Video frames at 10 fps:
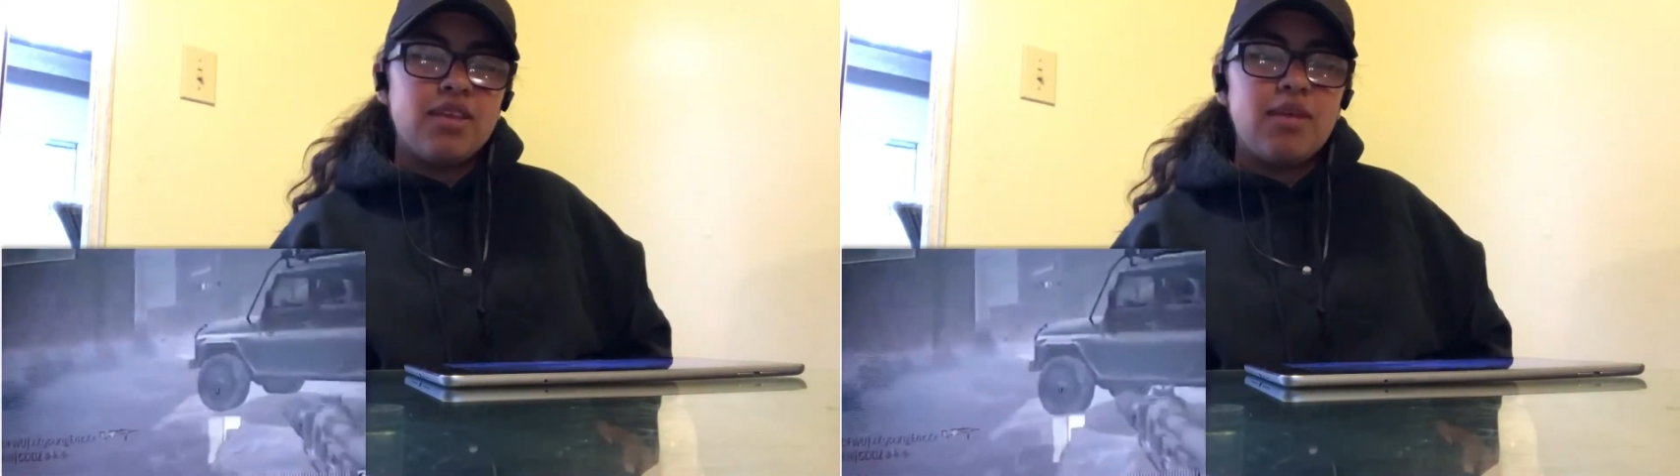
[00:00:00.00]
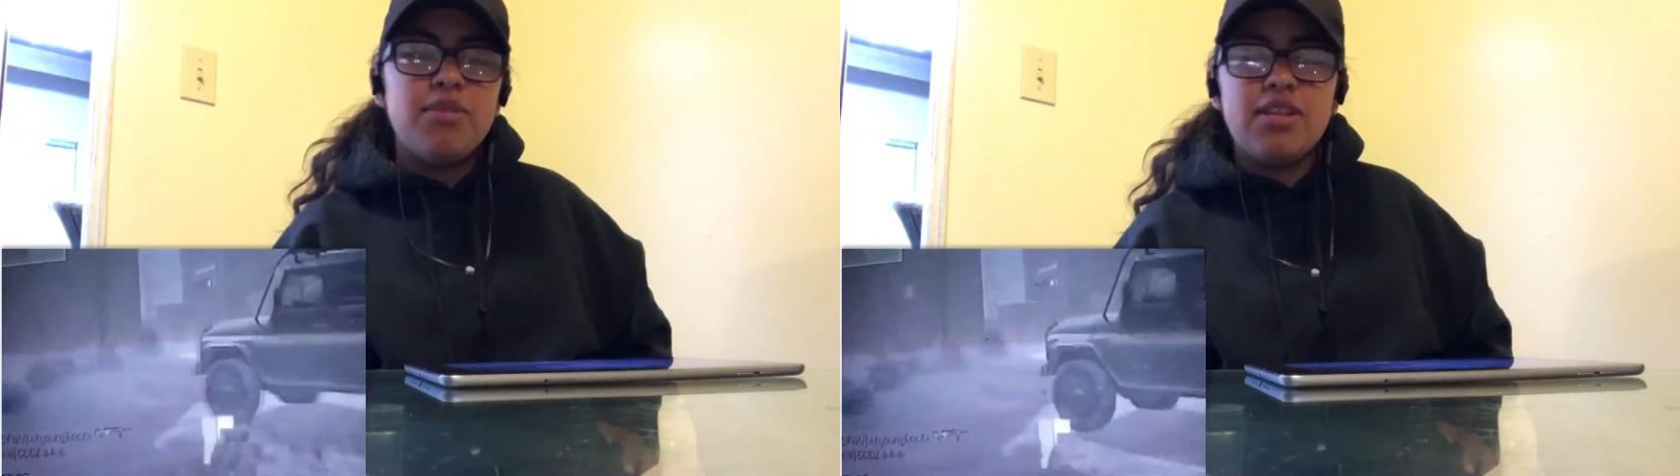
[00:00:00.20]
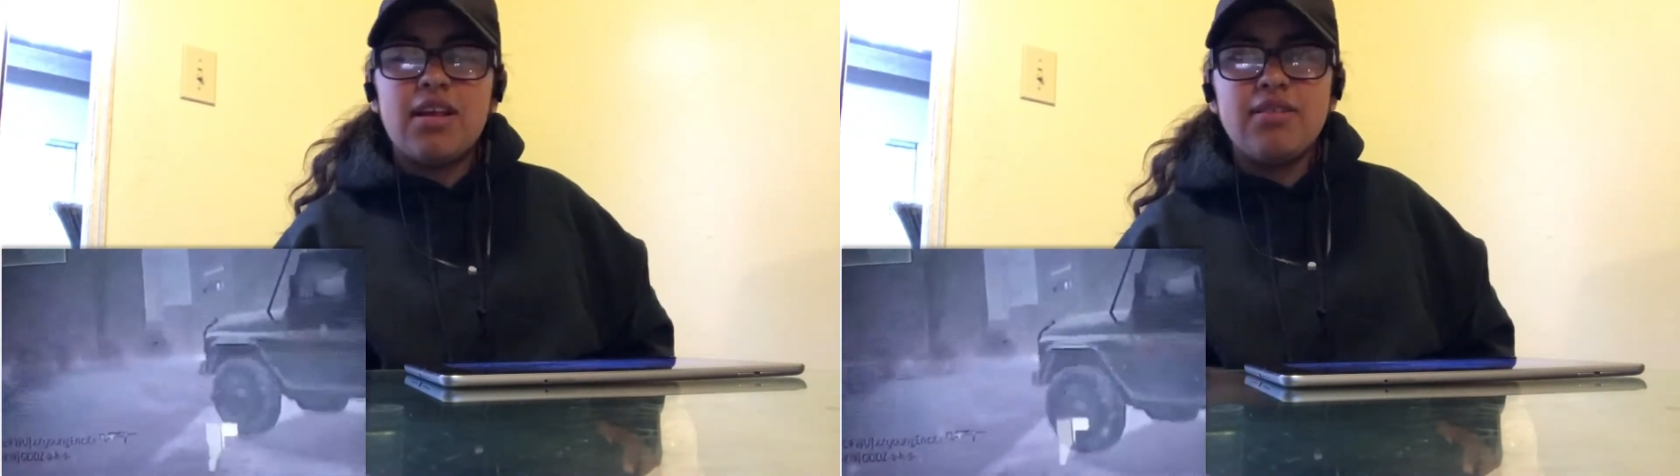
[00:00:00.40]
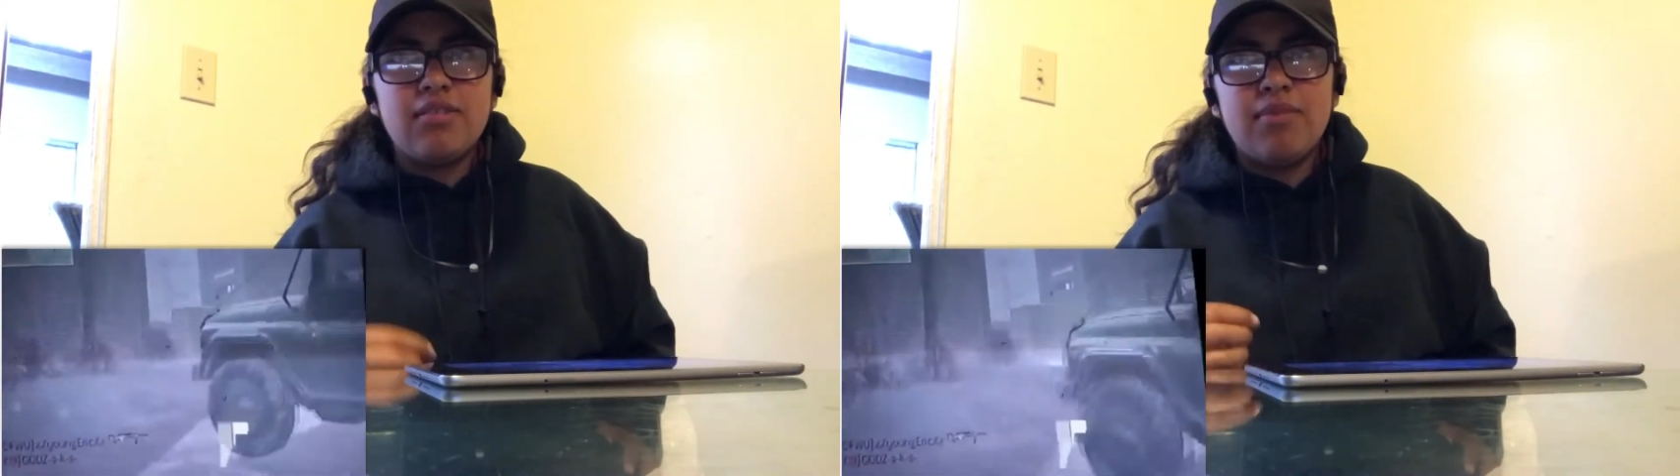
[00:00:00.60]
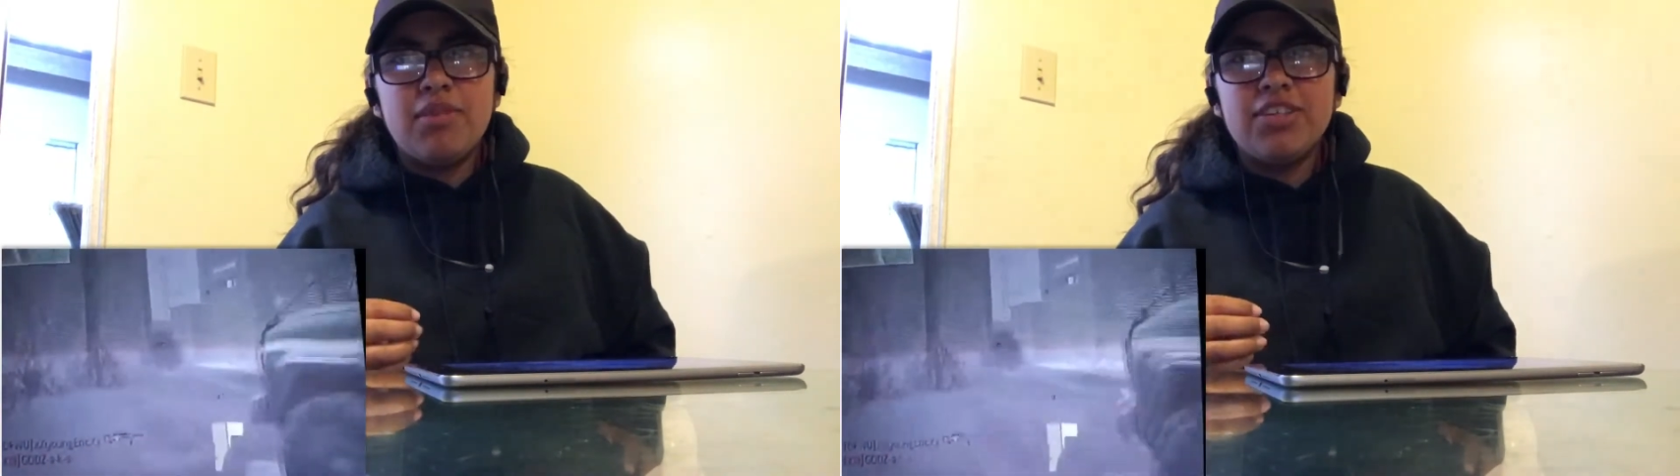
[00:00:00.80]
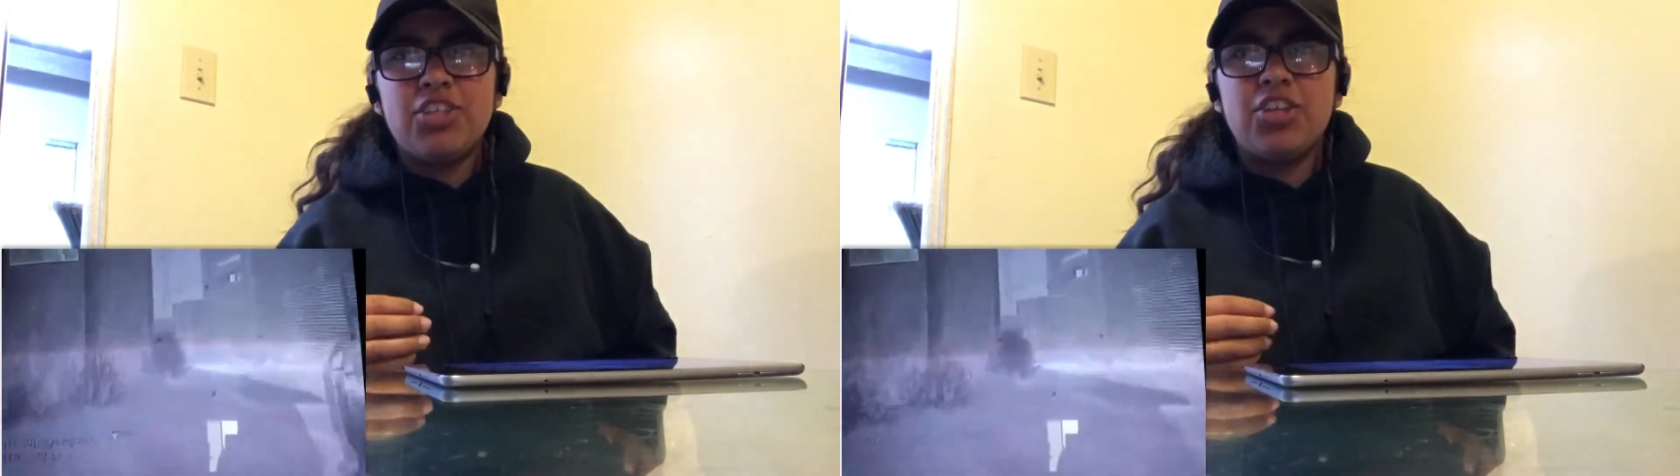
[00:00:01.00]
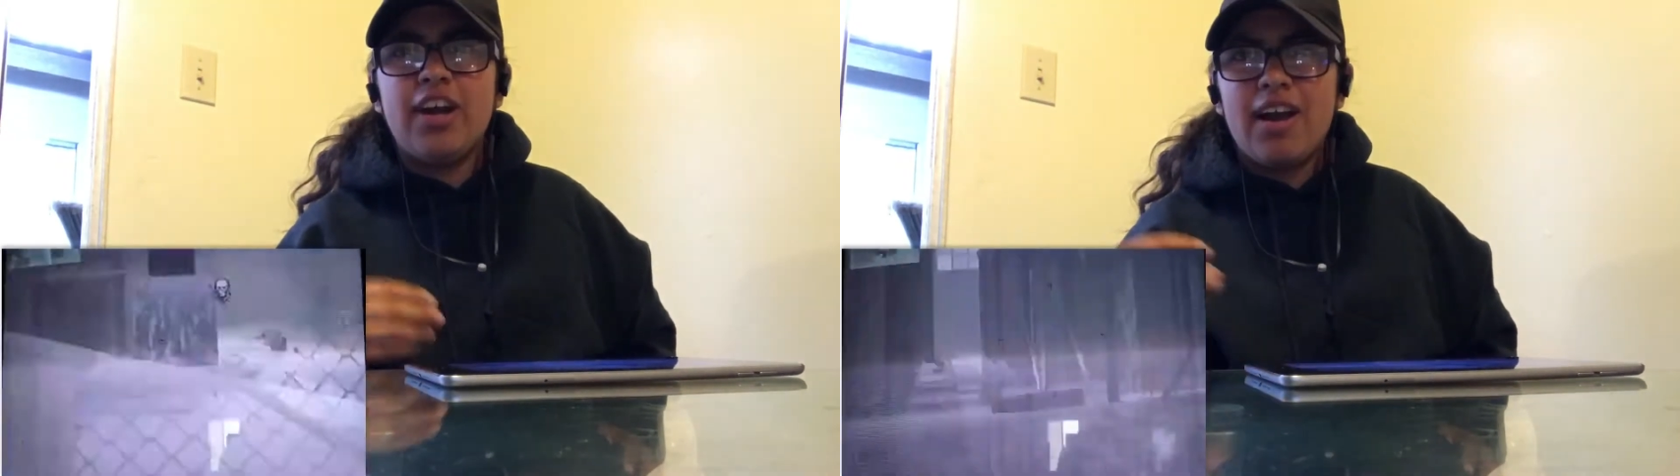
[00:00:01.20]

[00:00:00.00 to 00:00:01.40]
I mean, I'm not sure.